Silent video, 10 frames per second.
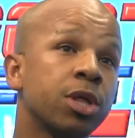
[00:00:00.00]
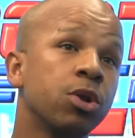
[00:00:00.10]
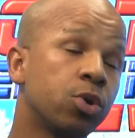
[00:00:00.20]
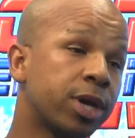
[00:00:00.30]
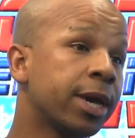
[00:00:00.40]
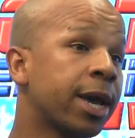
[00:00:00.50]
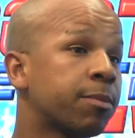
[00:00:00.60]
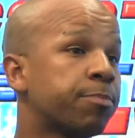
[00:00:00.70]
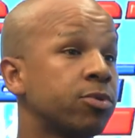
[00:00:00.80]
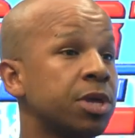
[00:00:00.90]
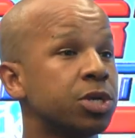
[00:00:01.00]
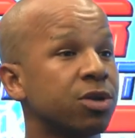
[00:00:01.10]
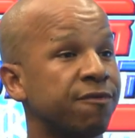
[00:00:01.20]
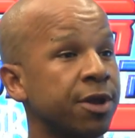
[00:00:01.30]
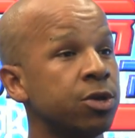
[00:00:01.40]
still looking at
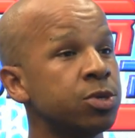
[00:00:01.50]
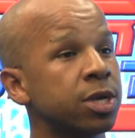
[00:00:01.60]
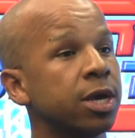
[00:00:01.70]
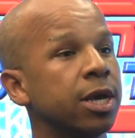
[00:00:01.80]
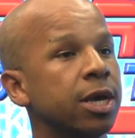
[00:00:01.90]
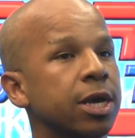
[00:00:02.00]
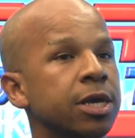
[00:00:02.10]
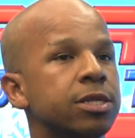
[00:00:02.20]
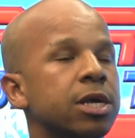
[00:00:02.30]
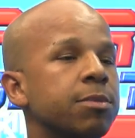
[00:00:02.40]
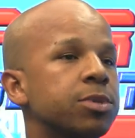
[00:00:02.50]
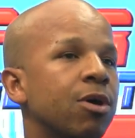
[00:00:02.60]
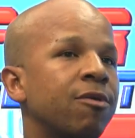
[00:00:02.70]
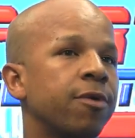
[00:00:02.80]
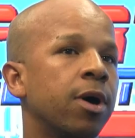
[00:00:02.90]
potential venues in terms
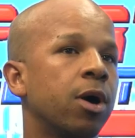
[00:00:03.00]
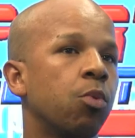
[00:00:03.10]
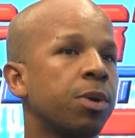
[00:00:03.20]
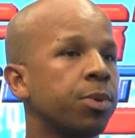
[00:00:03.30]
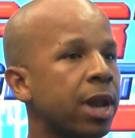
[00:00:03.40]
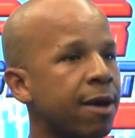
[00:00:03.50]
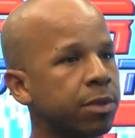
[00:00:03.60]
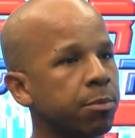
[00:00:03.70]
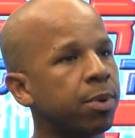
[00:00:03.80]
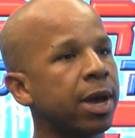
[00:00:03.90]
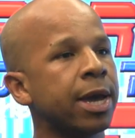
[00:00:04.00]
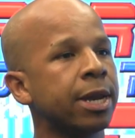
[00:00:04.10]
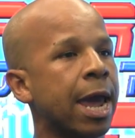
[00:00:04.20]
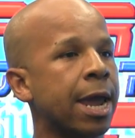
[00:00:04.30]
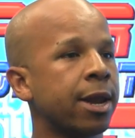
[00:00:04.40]
of where we're going to have them play
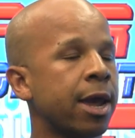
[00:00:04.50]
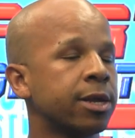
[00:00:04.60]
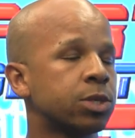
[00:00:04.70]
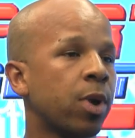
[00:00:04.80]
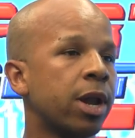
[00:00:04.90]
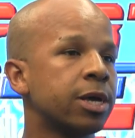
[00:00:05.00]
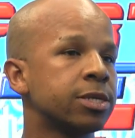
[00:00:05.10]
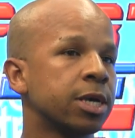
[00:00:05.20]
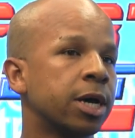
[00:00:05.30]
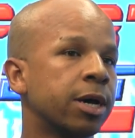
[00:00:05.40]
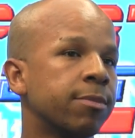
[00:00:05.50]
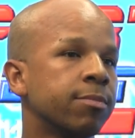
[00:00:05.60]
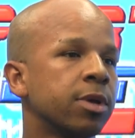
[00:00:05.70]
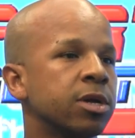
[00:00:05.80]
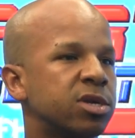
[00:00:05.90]
and as well as
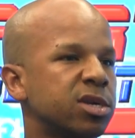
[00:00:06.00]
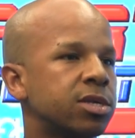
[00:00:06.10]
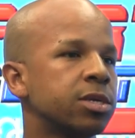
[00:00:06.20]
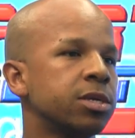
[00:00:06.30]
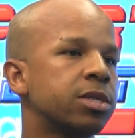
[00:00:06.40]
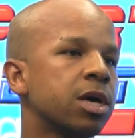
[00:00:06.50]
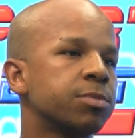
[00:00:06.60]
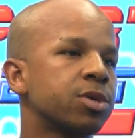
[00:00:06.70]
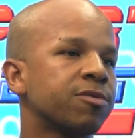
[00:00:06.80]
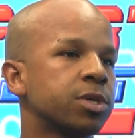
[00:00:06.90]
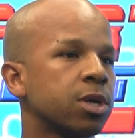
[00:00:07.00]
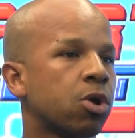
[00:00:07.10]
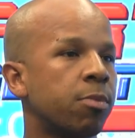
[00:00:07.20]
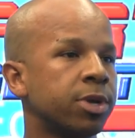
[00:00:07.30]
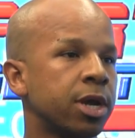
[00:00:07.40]
logistics in terms of just
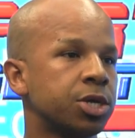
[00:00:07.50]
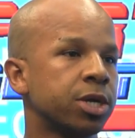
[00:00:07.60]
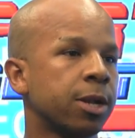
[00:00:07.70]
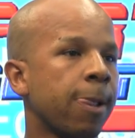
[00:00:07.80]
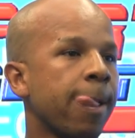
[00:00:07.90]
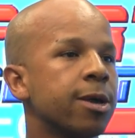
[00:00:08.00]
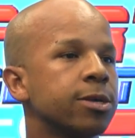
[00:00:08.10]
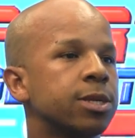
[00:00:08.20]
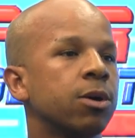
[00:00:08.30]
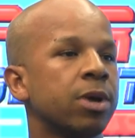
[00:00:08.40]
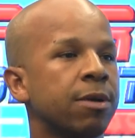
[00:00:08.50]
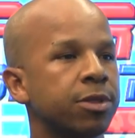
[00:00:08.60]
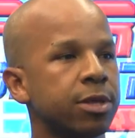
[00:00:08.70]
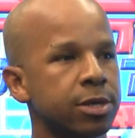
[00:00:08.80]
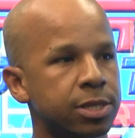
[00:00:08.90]
accommodation. So
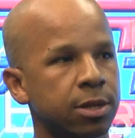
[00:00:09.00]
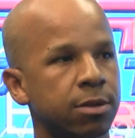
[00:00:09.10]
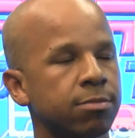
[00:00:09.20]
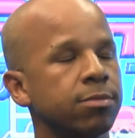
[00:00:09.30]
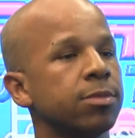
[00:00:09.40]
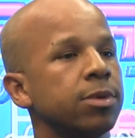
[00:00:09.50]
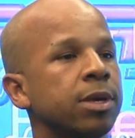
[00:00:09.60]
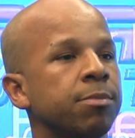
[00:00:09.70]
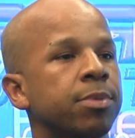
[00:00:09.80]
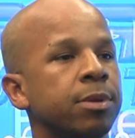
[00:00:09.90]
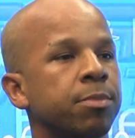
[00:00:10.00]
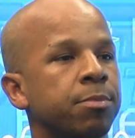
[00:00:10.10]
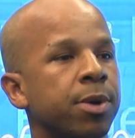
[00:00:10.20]
everything is still in